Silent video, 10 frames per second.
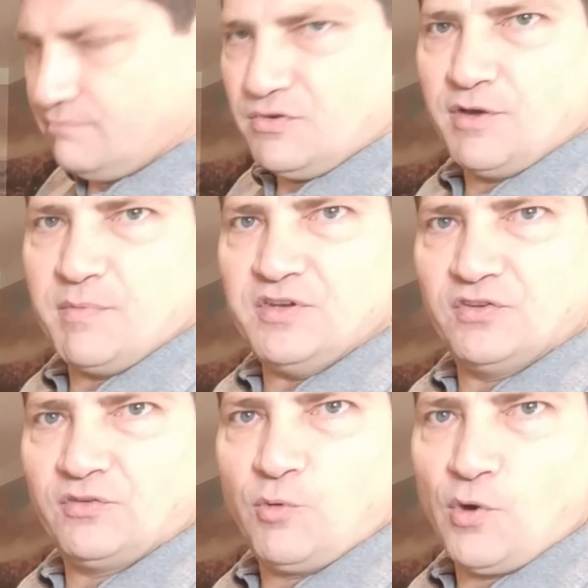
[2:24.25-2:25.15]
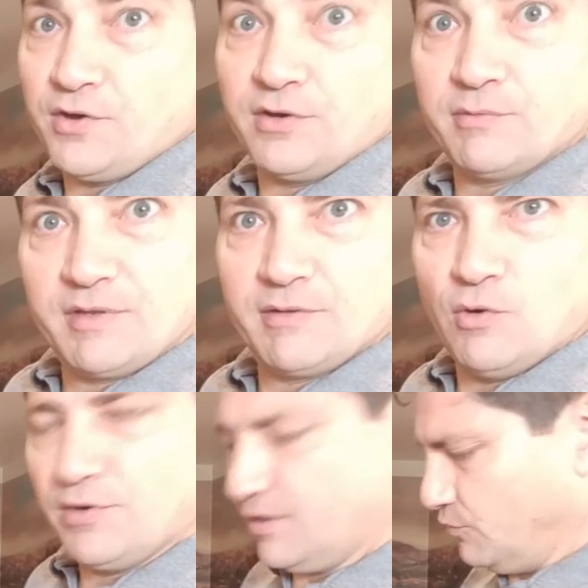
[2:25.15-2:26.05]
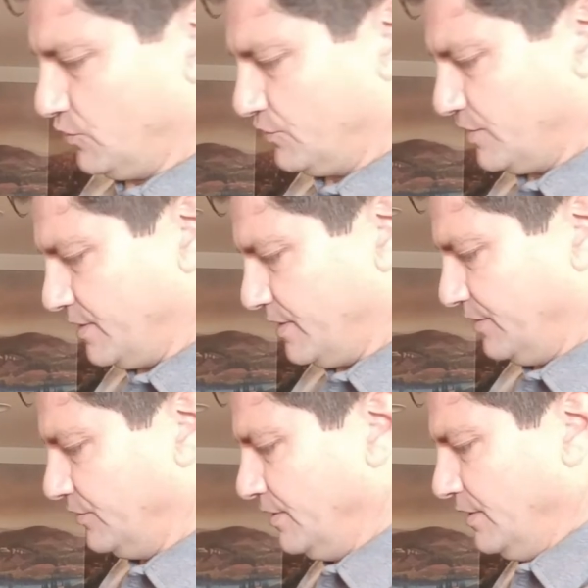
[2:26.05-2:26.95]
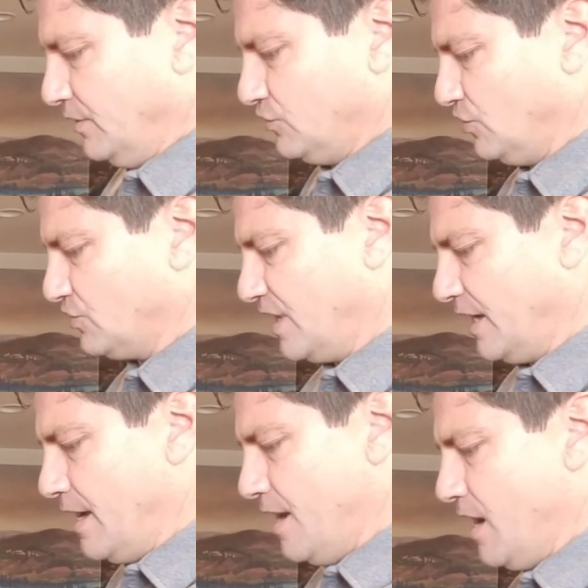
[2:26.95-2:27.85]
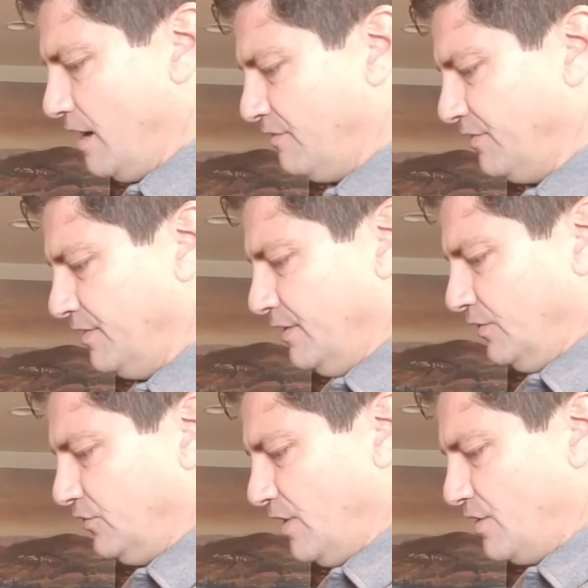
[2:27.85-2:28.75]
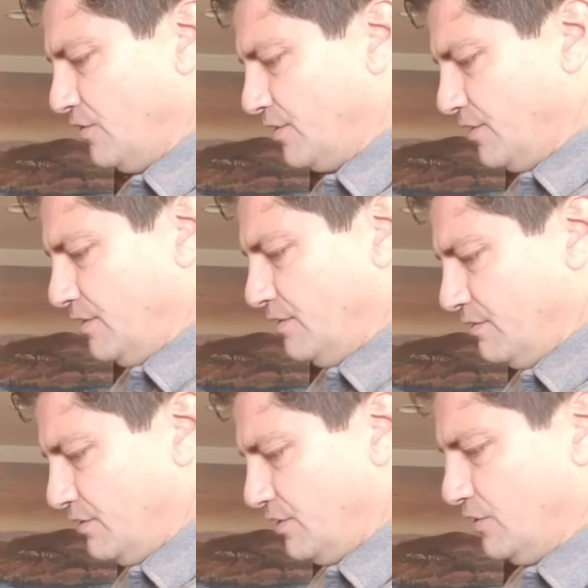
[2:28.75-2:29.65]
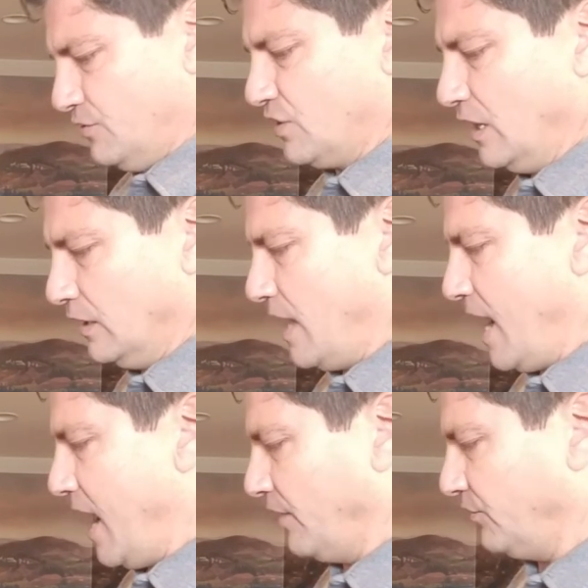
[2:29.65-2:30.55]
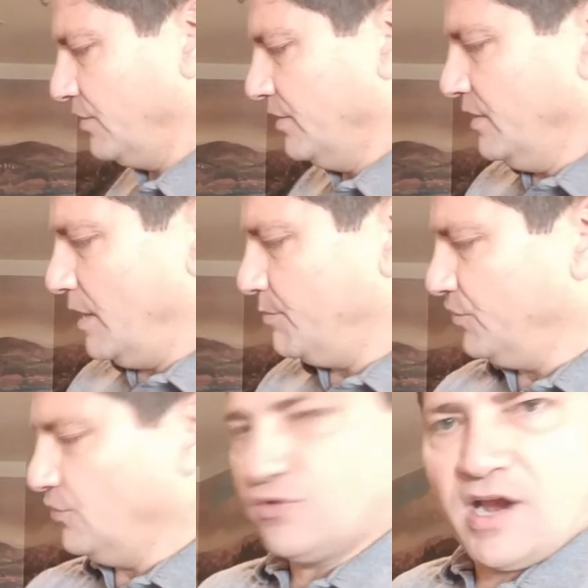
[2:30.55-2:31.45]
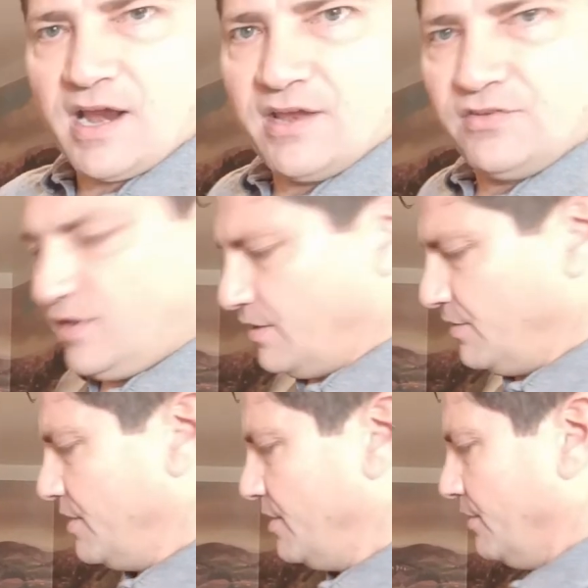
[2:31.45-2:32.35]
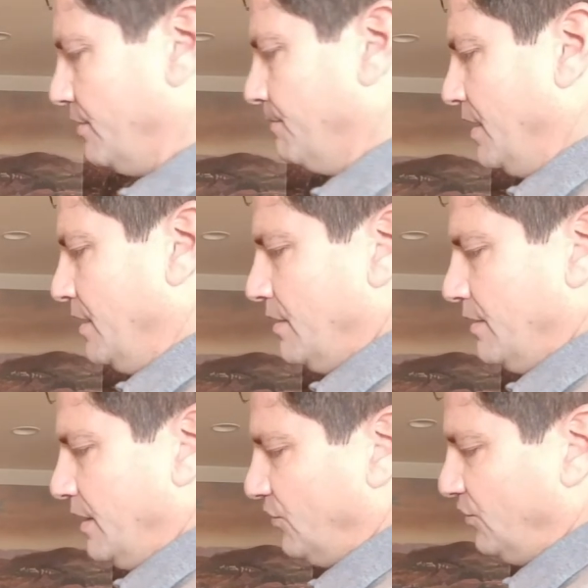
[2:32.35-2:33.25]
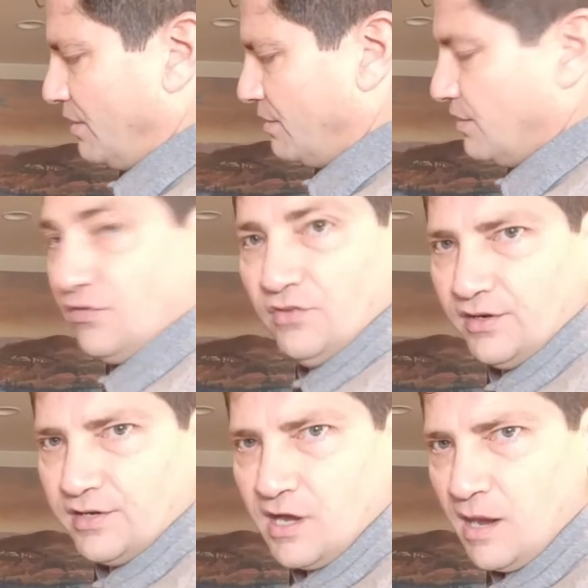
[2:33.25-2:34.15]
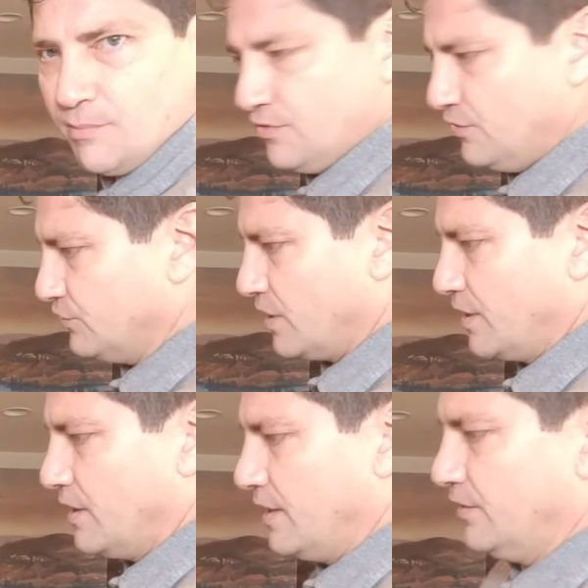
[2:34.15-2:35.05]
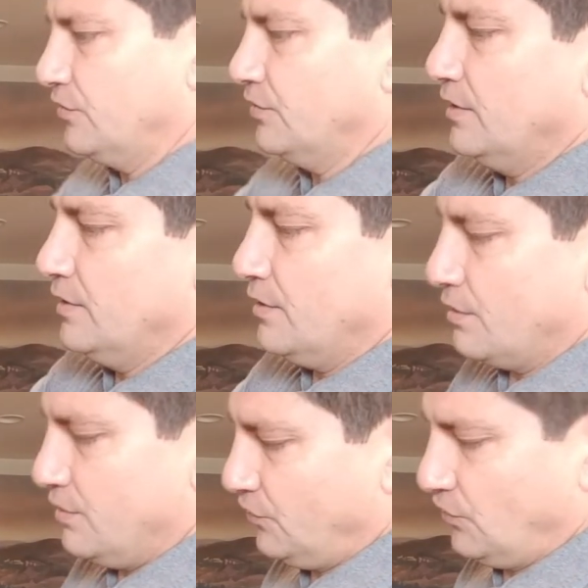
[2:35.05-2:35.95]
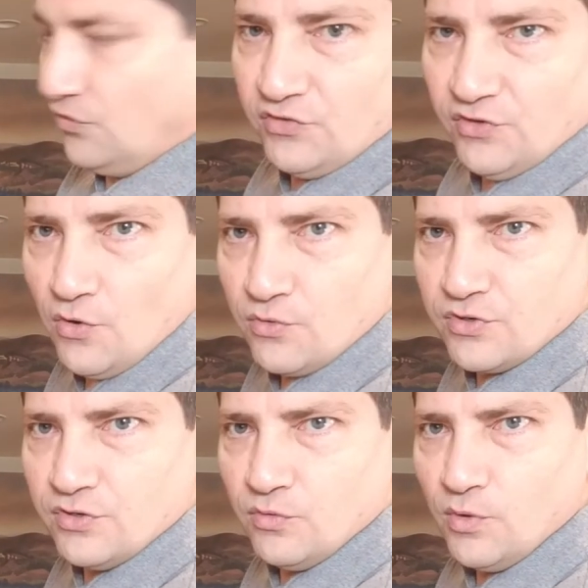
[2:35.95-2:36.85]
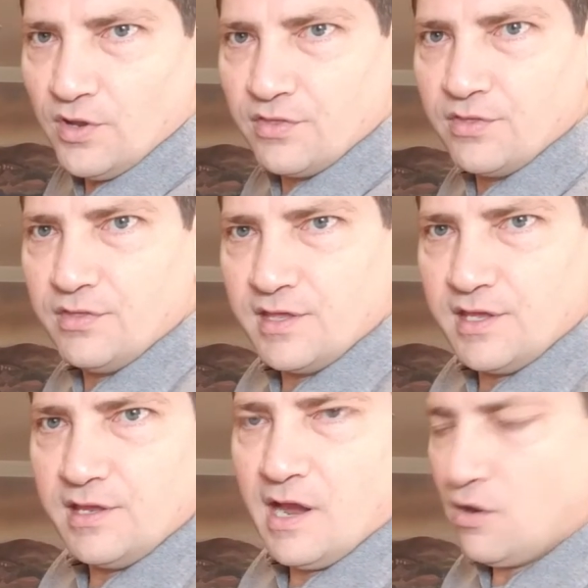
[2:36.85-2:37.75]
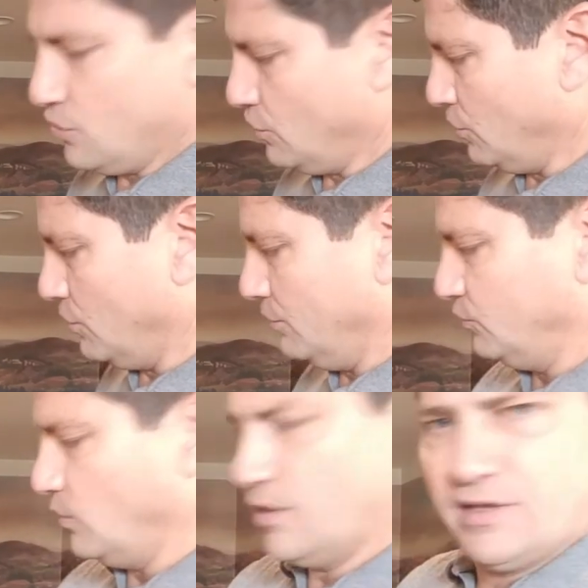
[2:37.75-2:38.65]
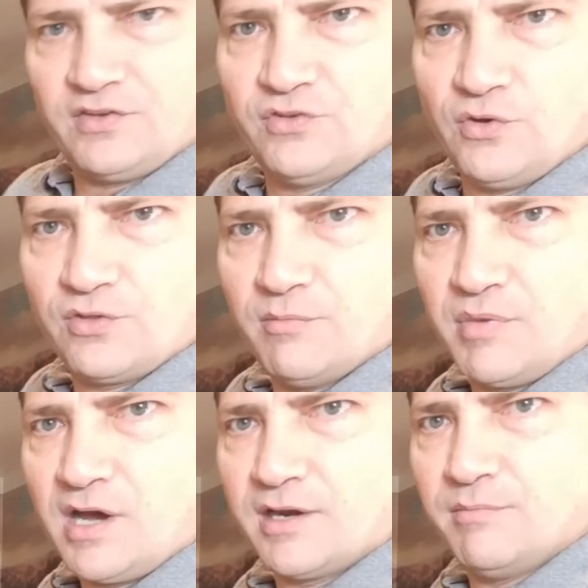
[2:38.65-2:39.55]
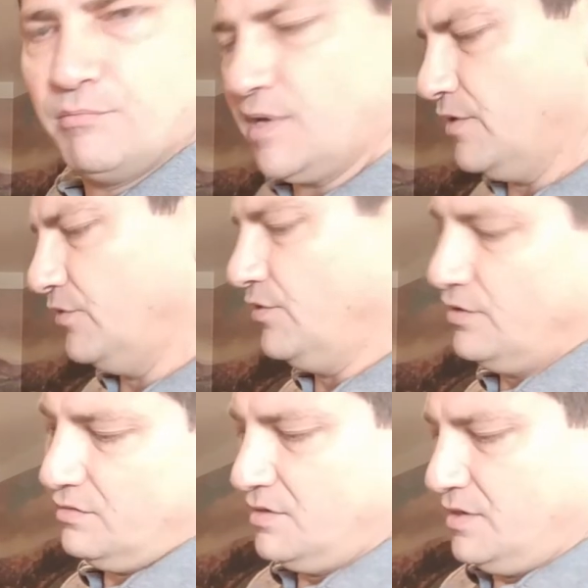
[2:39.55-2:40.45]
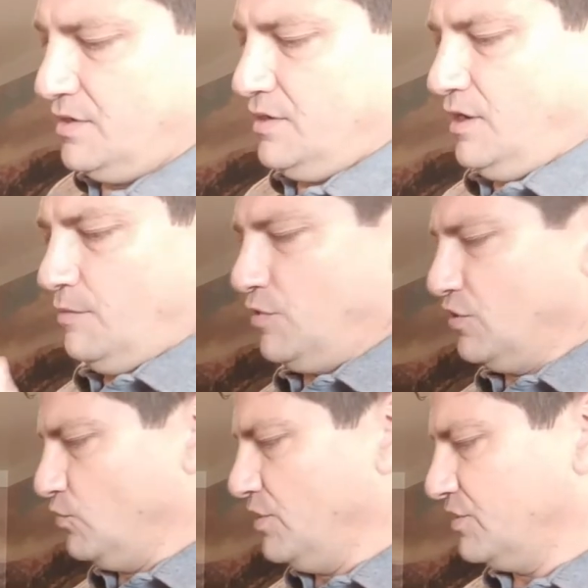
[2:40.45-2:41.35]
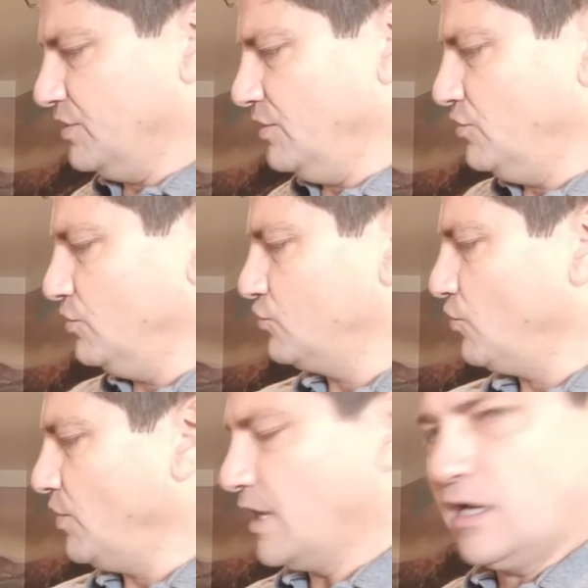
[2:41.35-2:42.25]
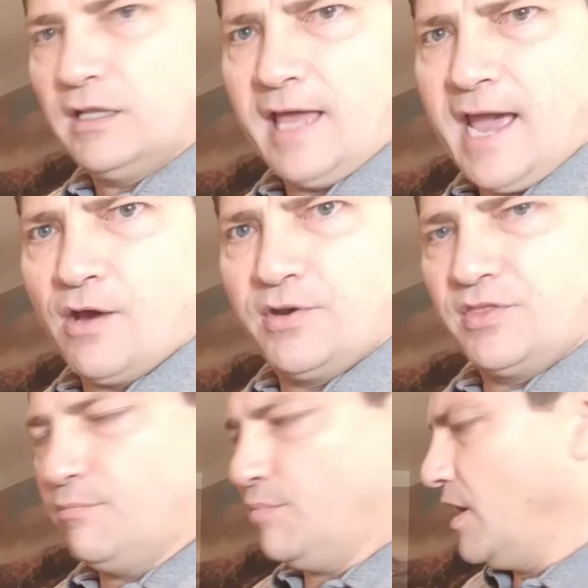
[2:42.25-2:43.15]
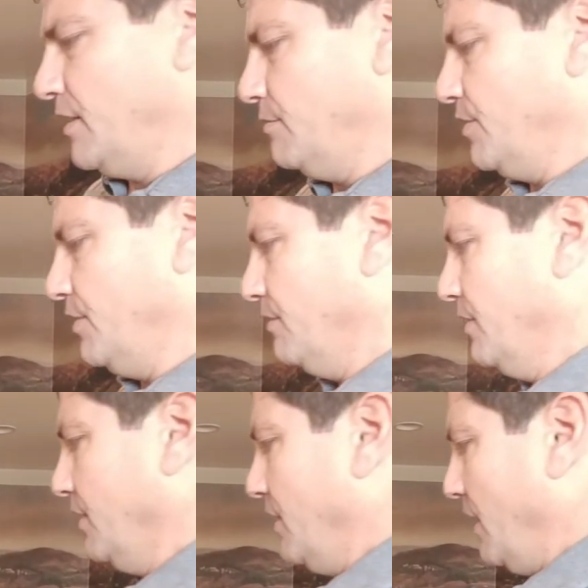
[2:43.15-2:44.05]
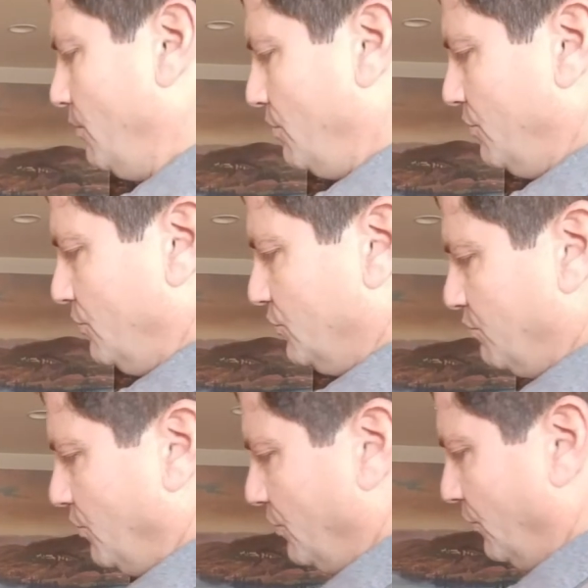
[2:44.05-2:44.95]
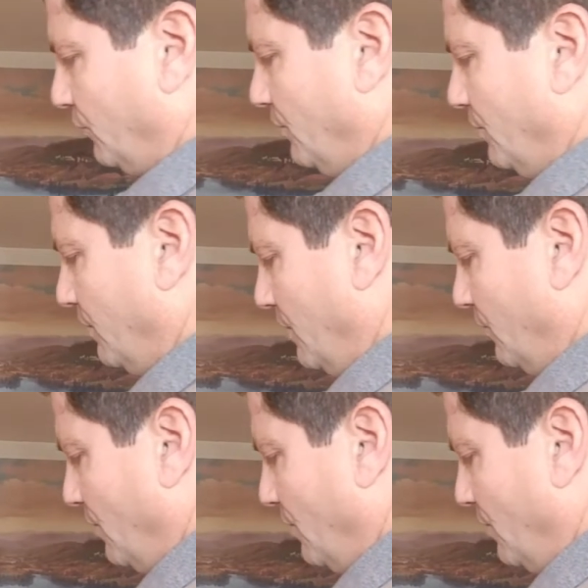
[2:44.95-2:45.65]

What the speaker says: you're gonna be disappointed. You're gonna be going to get more dry ice. So just get enough so that you're gonna, it's gonna last. I put the dry ice down here, then I set this on top of the dry ice. This is soaked with the alcohol as well. I soak the bottom base here. Because what it's gonna do is create a cloud at the bottom here. And what you do is you put this in